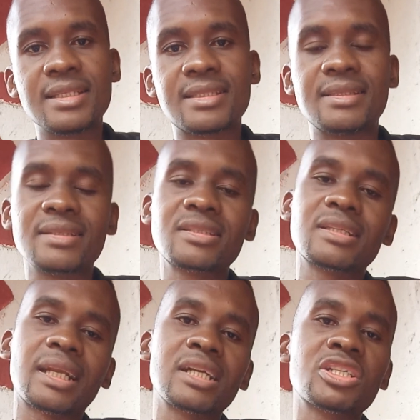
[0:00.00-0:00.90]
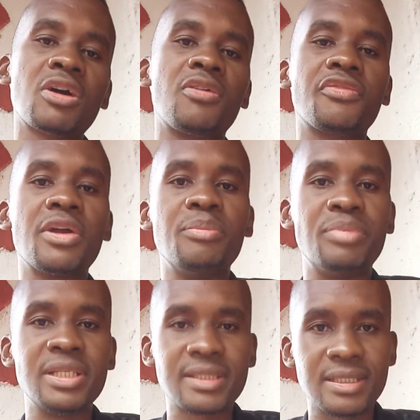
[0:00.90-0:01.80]
the structure of a
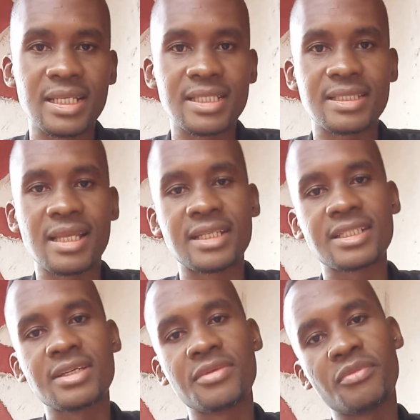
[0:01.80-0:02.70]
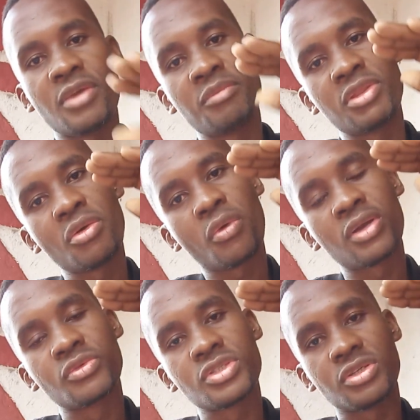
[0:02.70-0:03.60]
business, that maybe the one
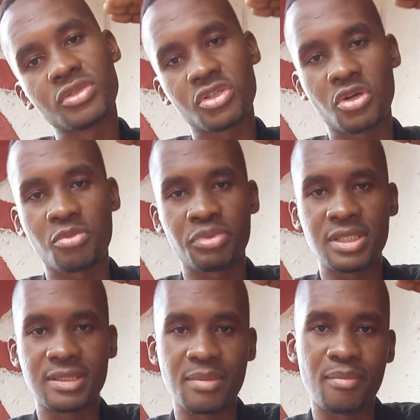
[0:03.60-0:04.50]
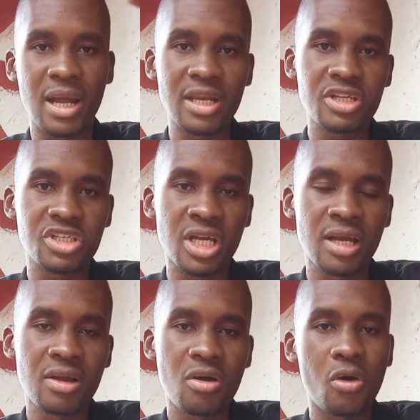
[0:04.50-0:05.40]
who's on top is the manager
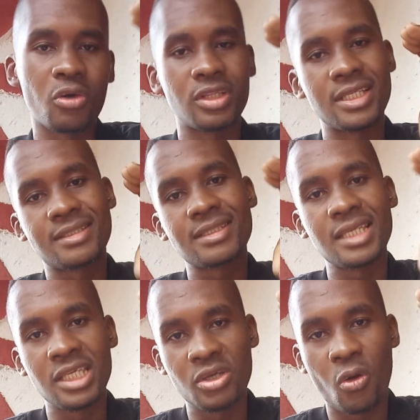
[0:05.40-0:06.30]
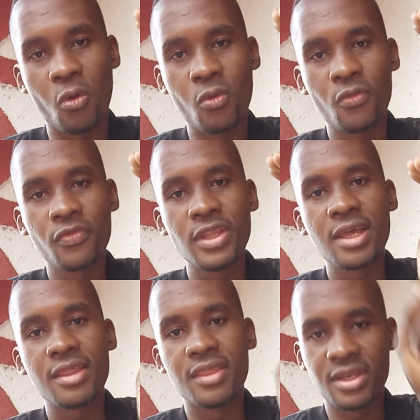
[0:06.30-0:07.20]
or the CEO.
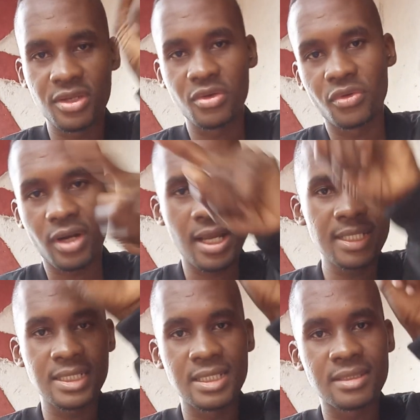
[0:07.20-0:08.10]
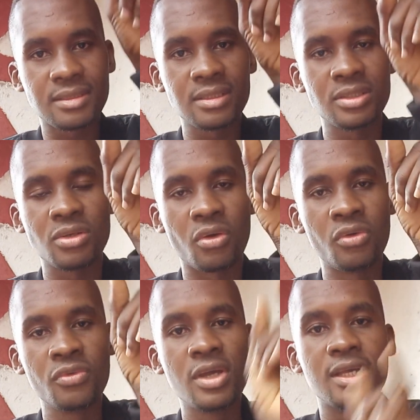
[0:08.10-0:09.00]
Then you write the CEO.
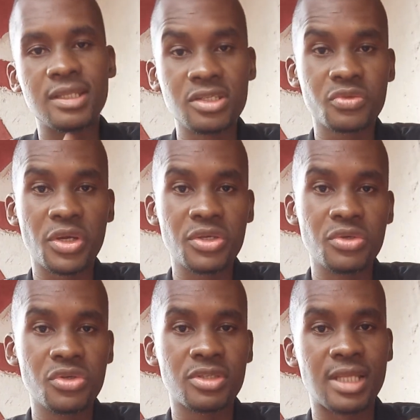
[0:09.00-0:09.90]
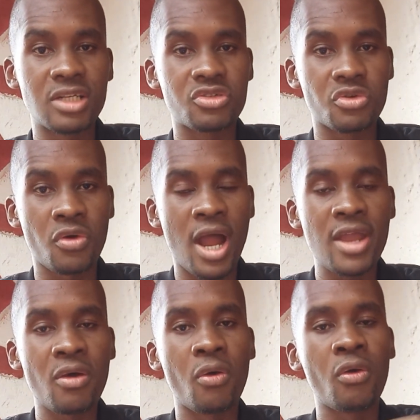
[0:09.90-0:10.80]
This is where you use that
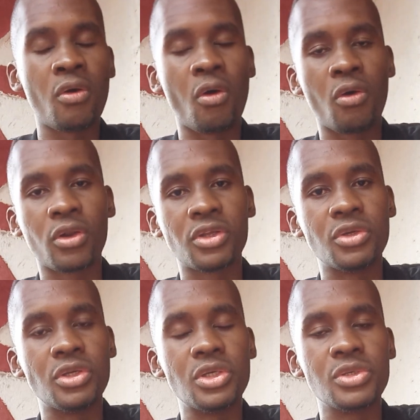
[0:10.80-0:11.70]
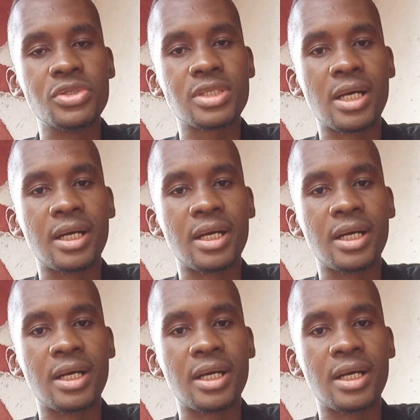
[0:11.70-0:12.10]
Draw.io, or you use